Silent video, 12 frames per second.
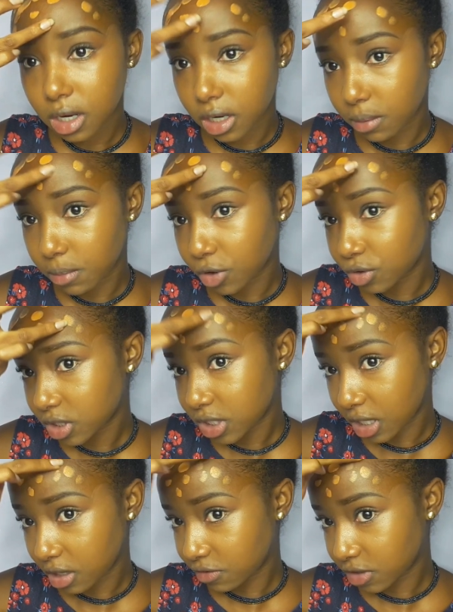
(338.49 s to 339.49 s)
an
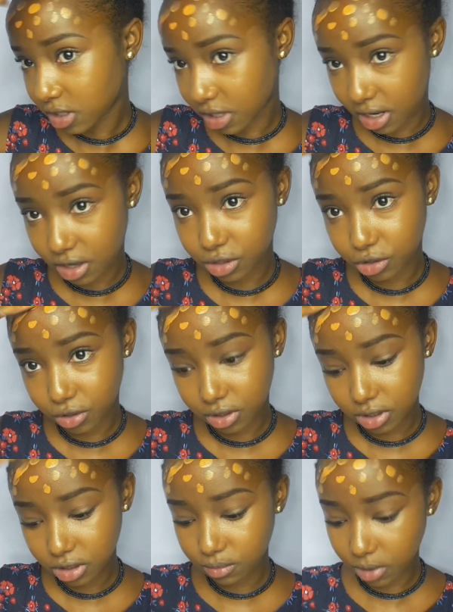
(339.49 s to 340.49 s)
amount left there,
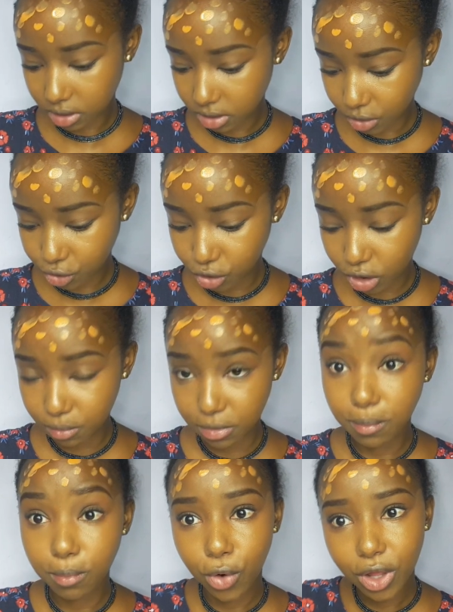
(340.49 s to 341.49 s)
so this might actually
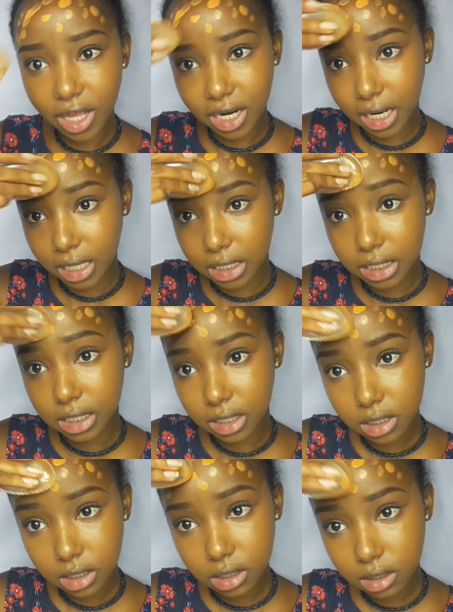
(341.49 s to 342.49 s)
be more than I
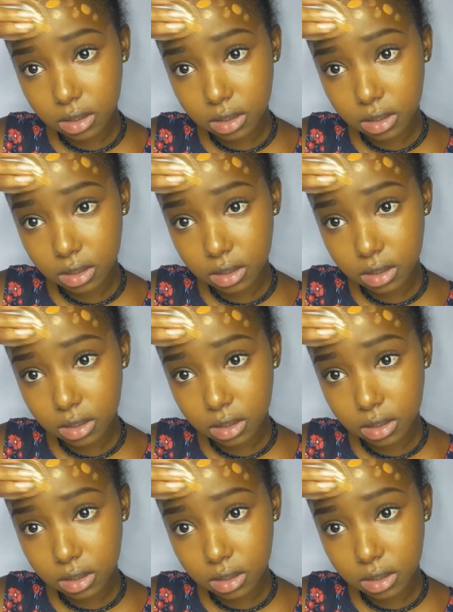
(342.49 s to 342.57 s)
need.